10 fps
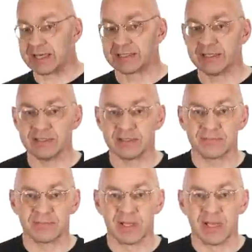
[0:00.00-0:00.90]

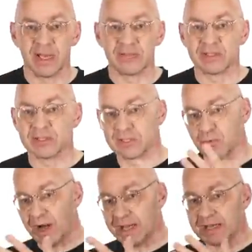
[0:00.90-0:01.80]
x-axis and this is
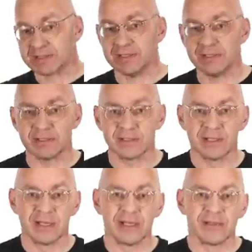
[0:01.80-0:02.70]
the y-axis,
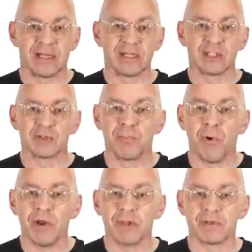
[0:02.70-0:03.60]
then this
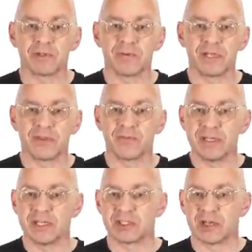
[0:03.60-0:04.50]
border between
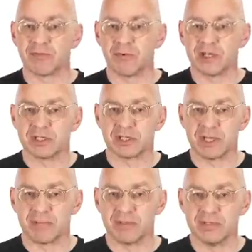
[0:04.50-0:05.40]
three-digit and
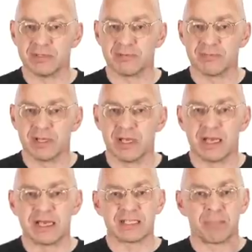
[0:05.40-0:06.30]
four-digit numbers
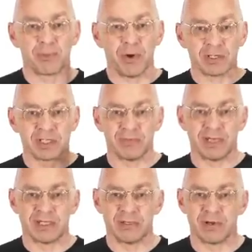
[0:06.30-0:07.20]
is
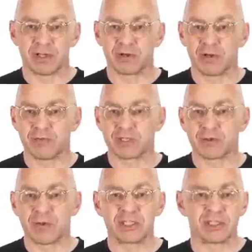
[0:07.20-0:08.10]
approximated by the curve with
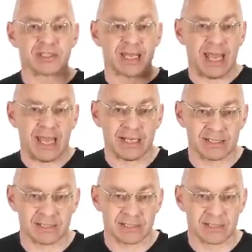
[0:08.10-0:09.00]
equations
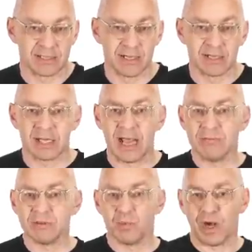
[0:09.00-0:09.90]
x
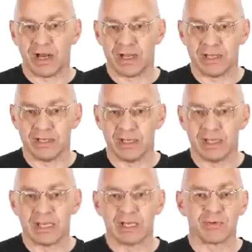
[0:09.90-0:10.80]
times y
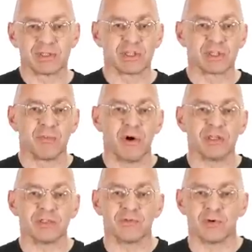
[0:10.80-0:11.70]
equals the
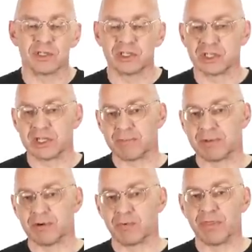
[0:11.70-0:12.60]
smallest four-digit
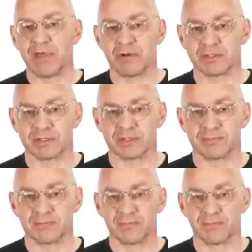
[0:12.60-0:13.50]
number 1000.